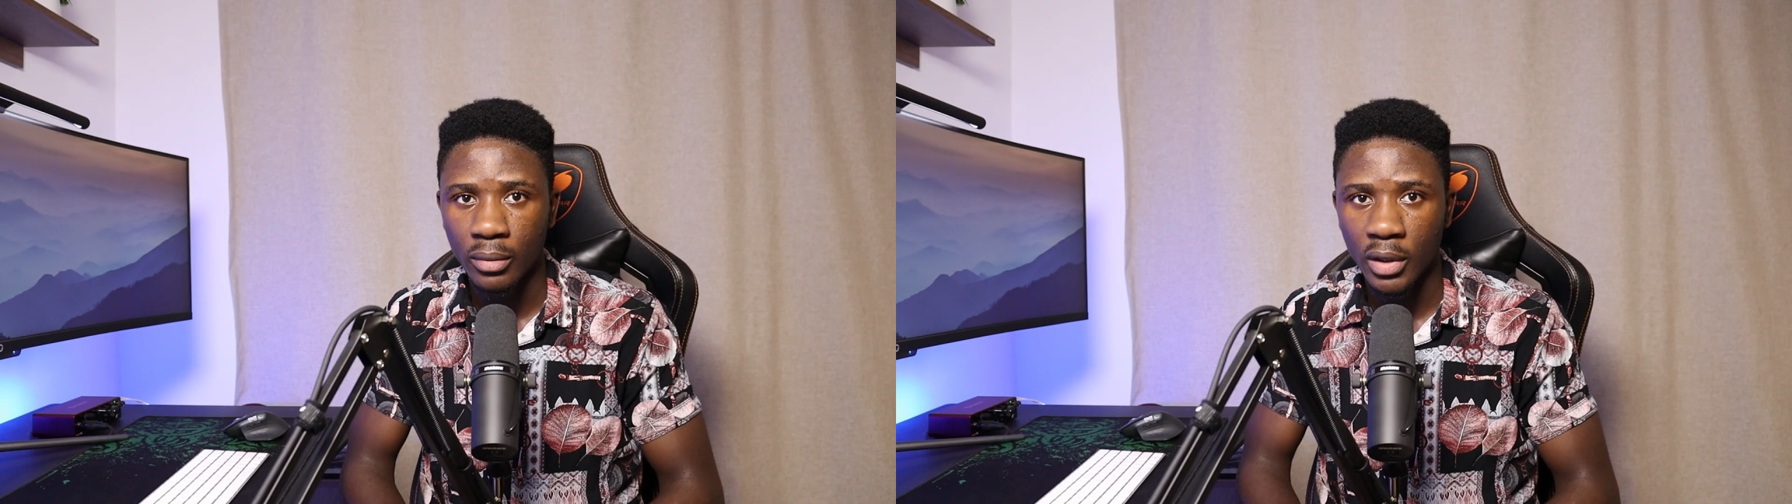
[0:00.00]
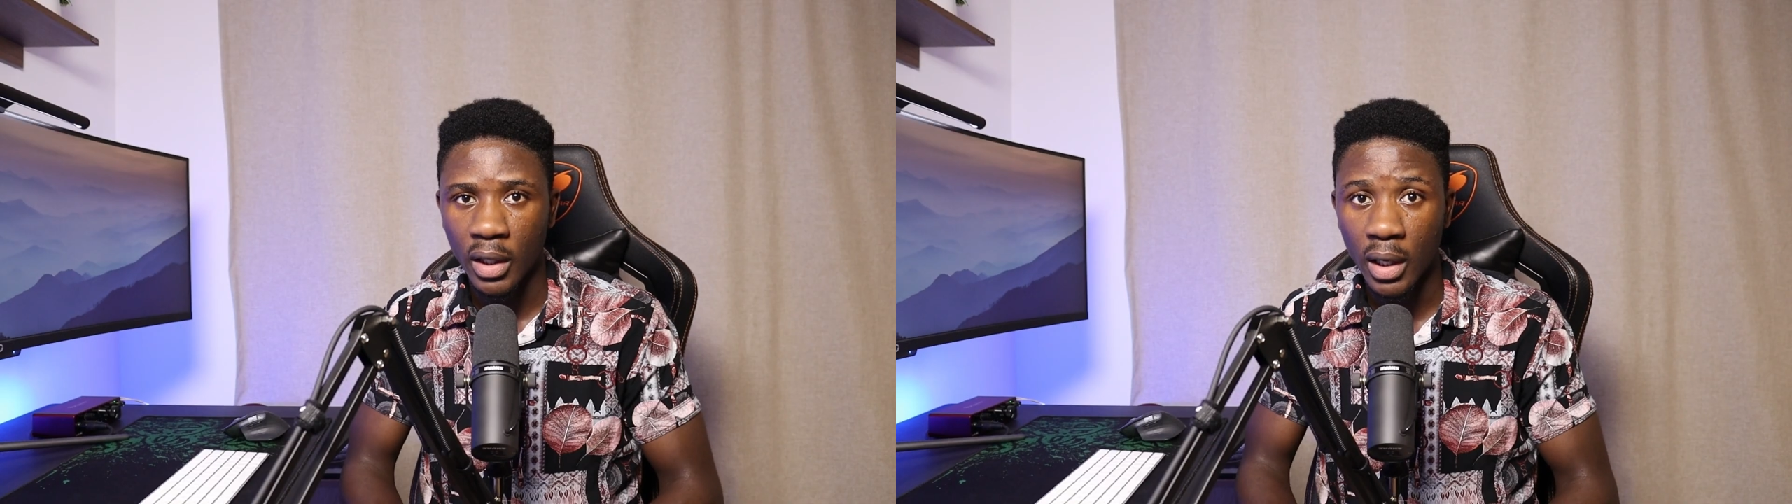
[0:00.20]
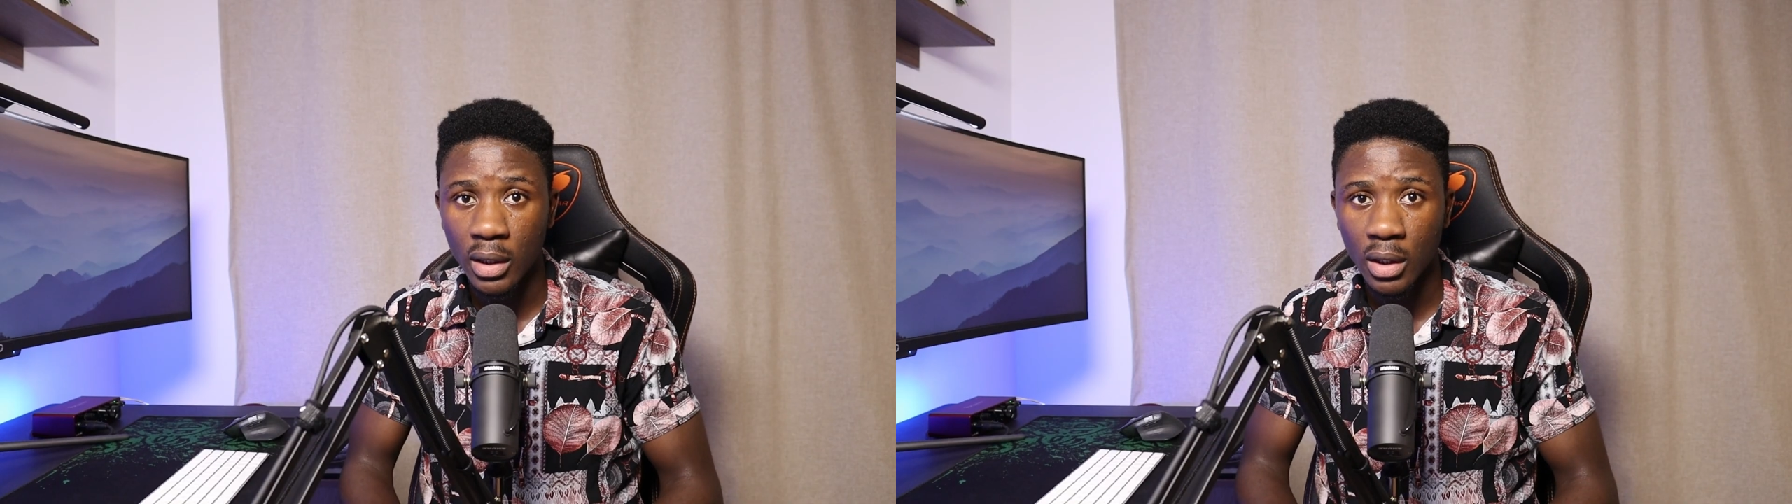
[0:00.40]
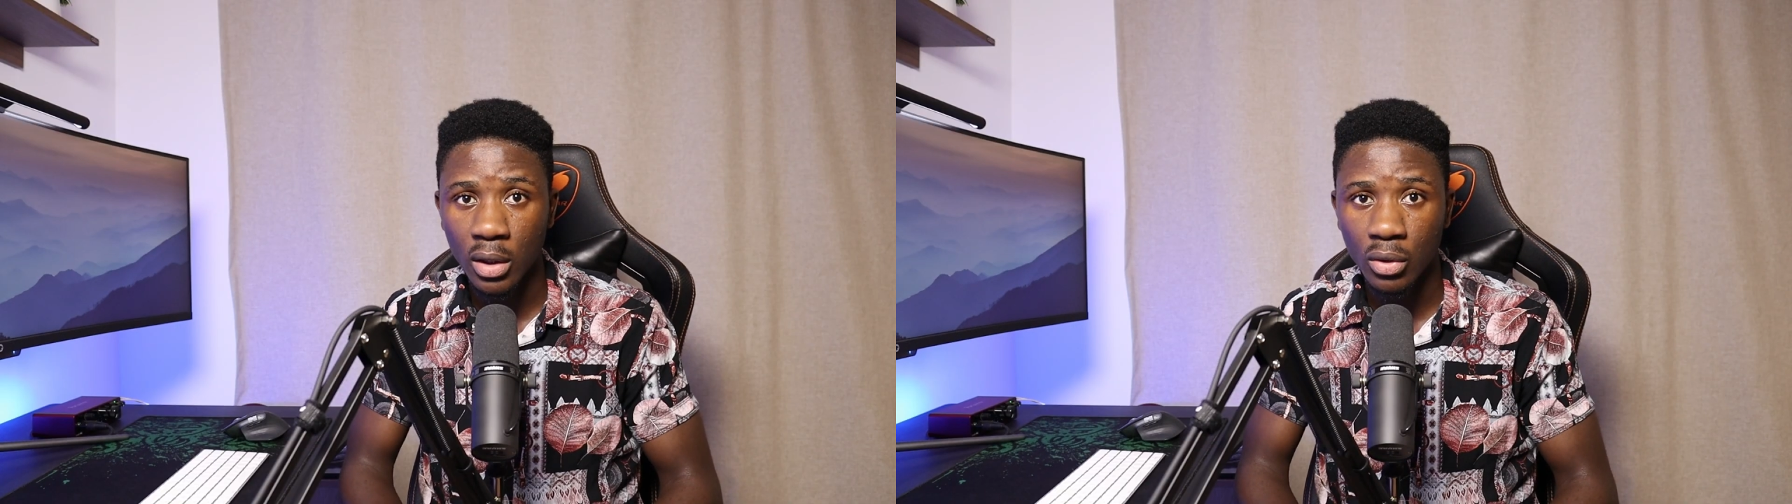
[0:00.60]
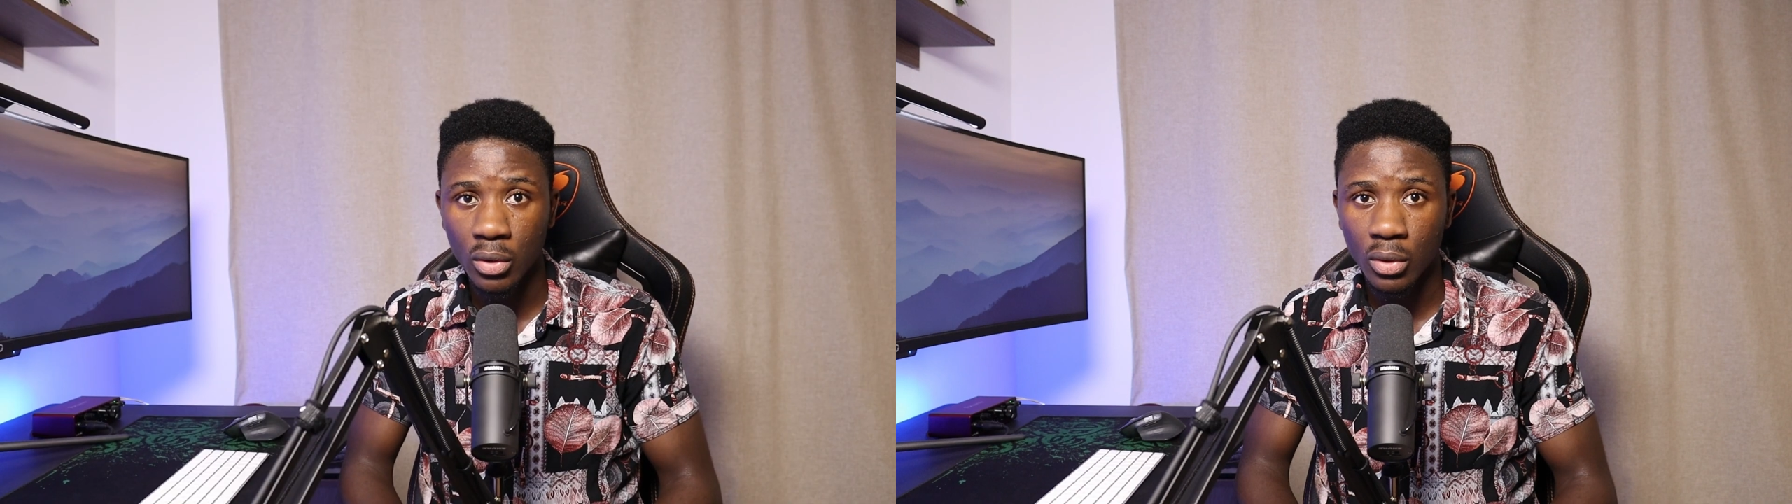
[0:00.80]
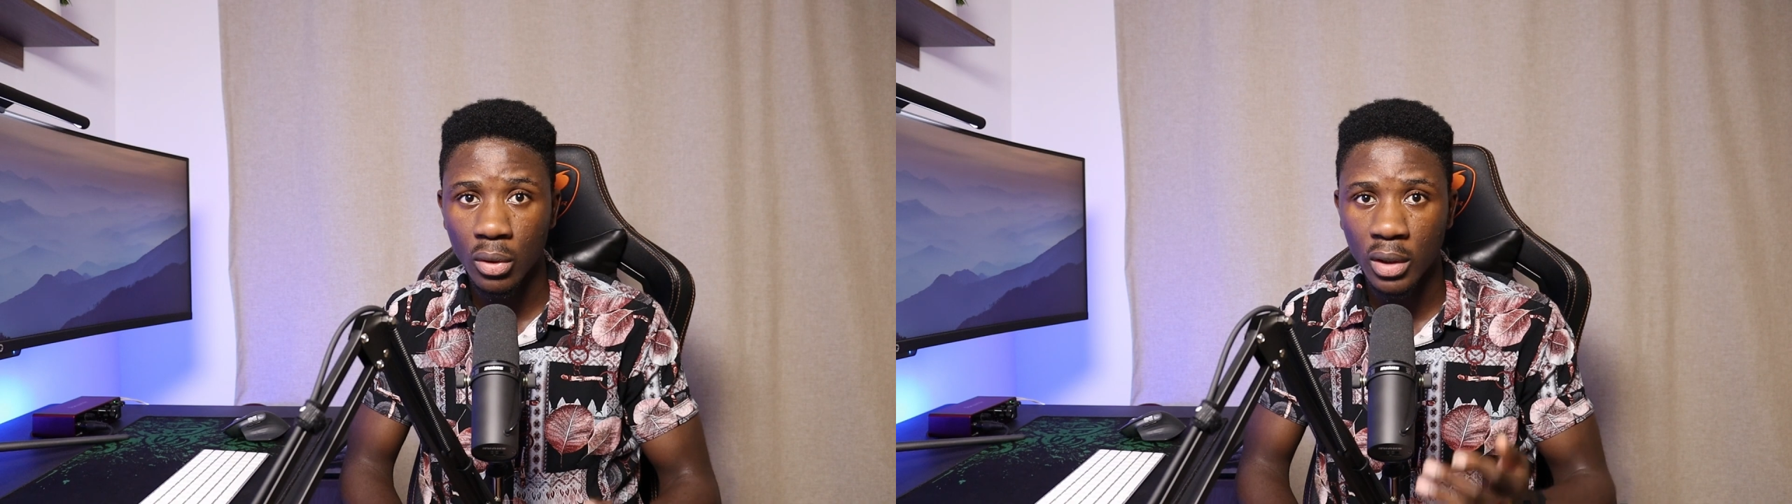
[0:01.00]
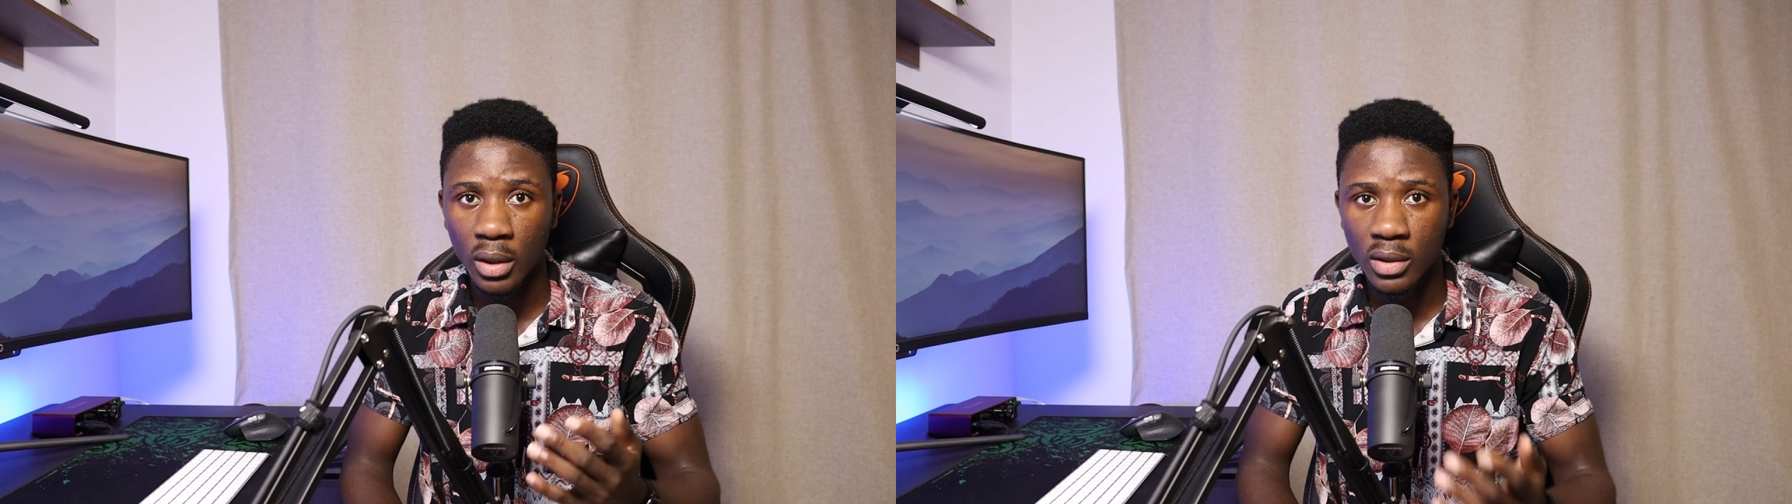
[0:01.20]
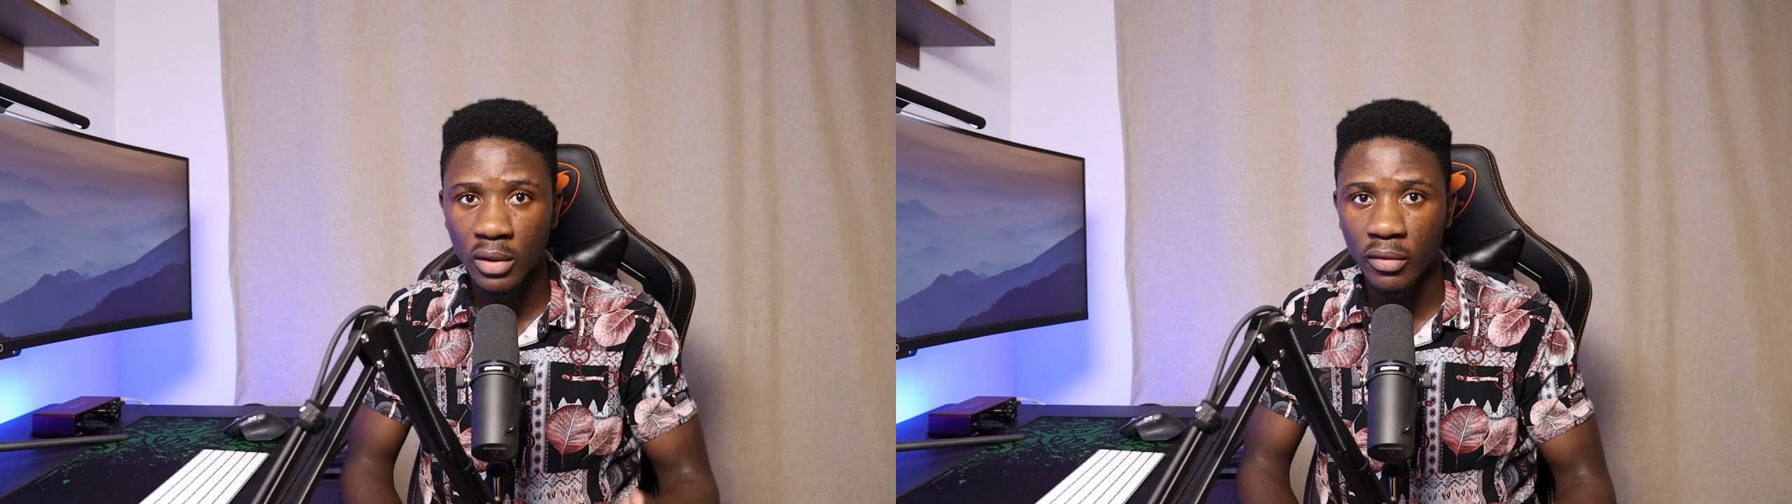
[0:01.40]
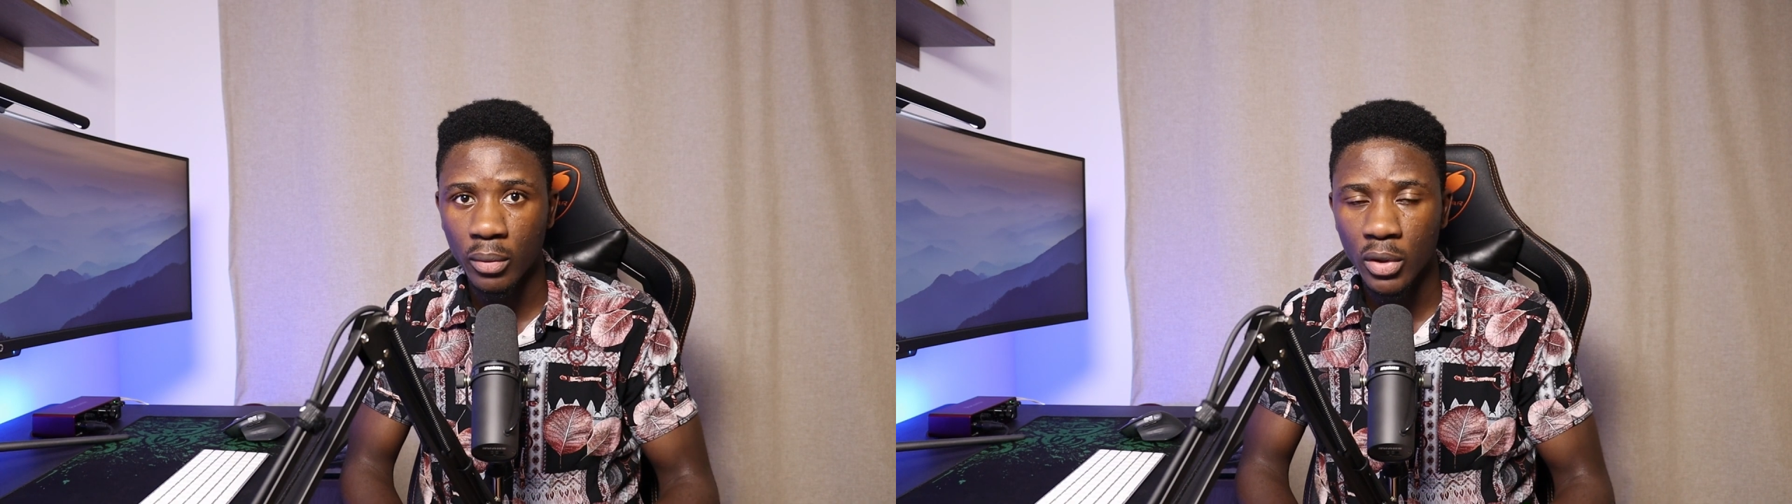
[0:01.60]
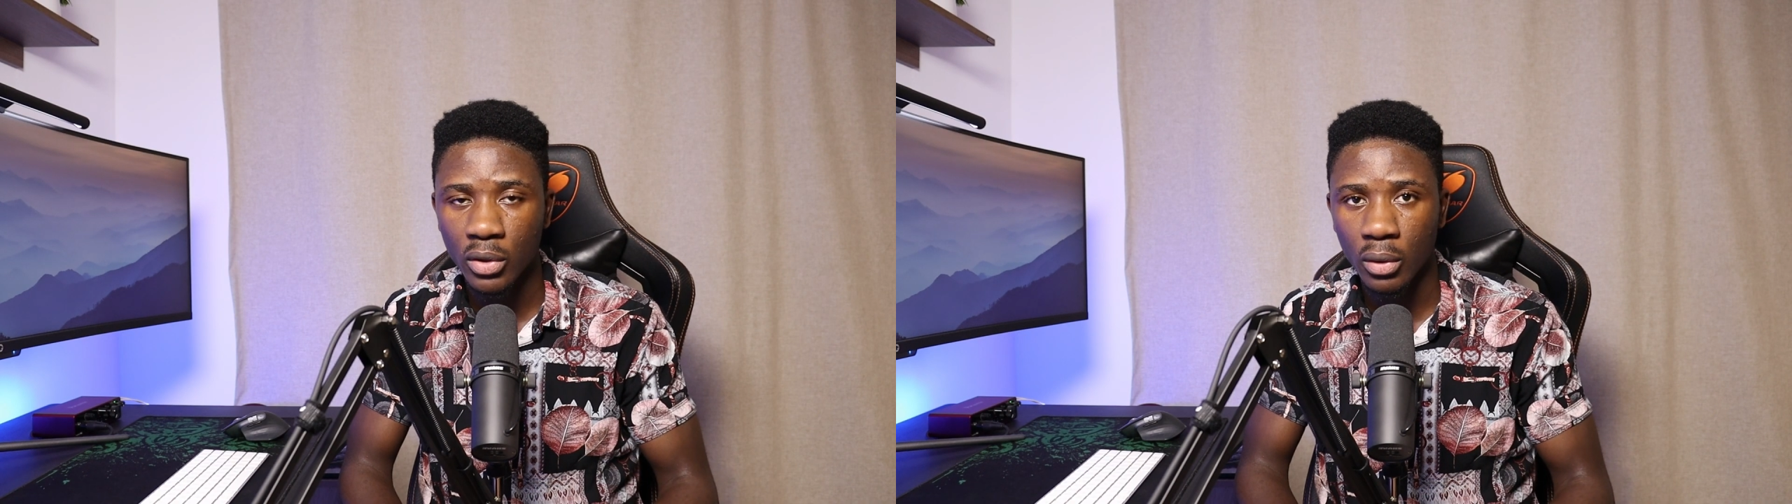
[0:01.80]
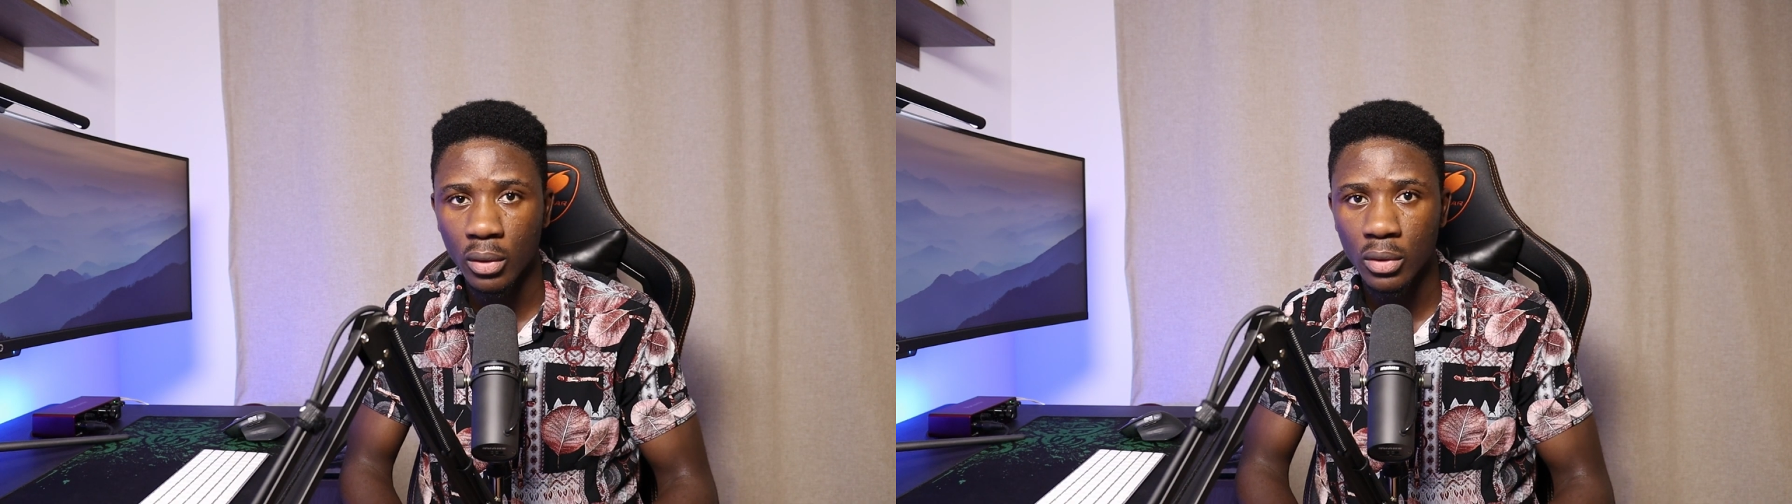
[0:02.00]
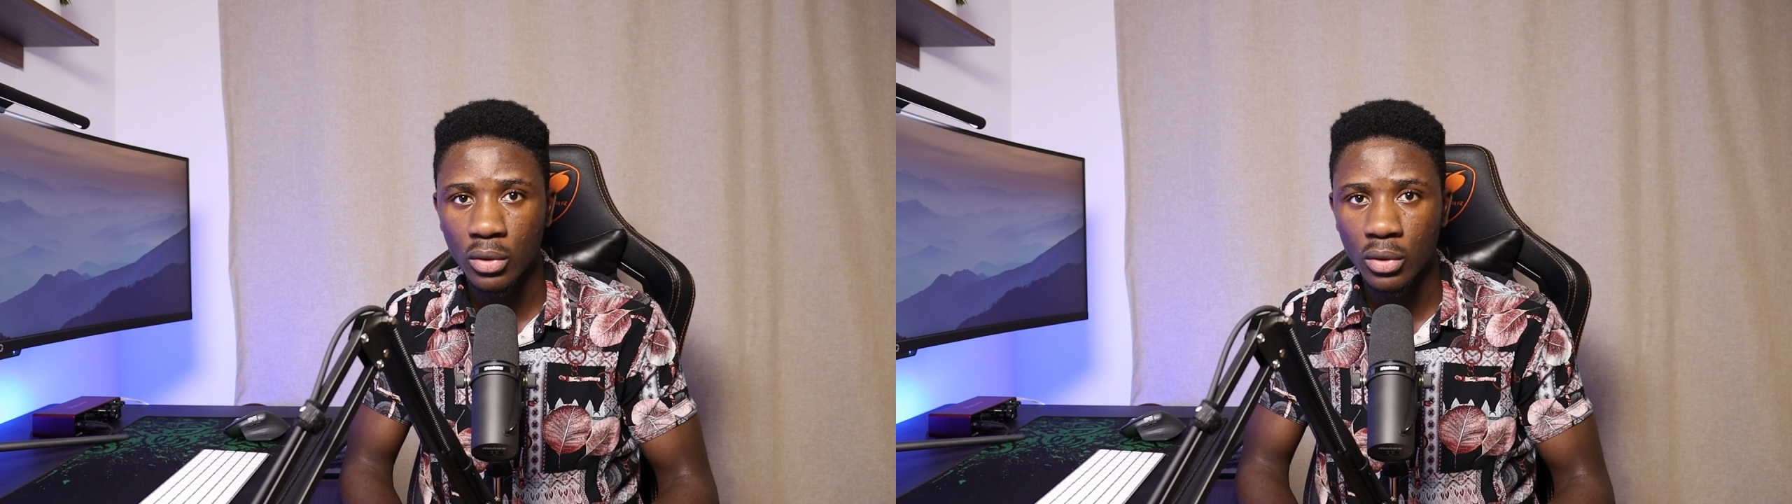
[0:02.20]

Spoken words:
The head sections contains information